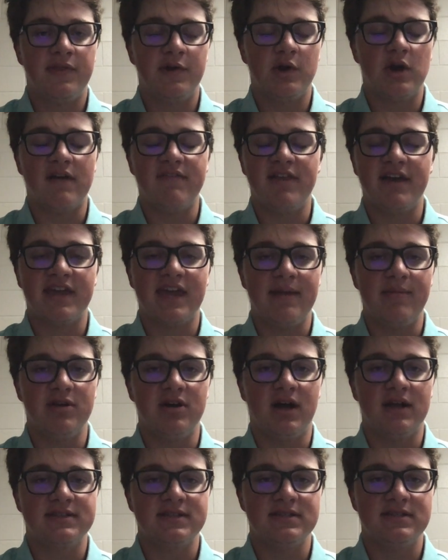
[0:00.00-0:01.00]
They'll have that game in
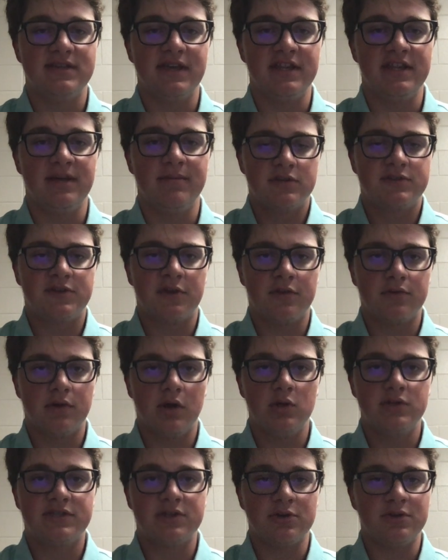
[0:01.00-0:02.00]
Autzen Stadium. So the
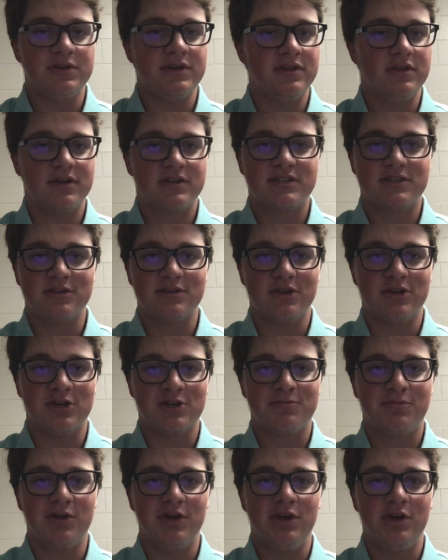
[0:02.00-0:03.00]
road certainly looks
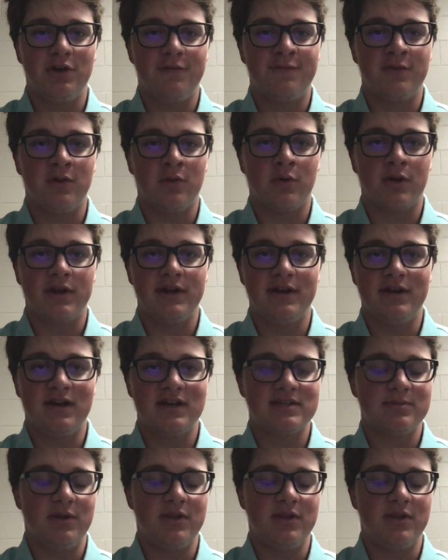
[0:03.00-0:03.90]
pretty good for the Oregon Ducks.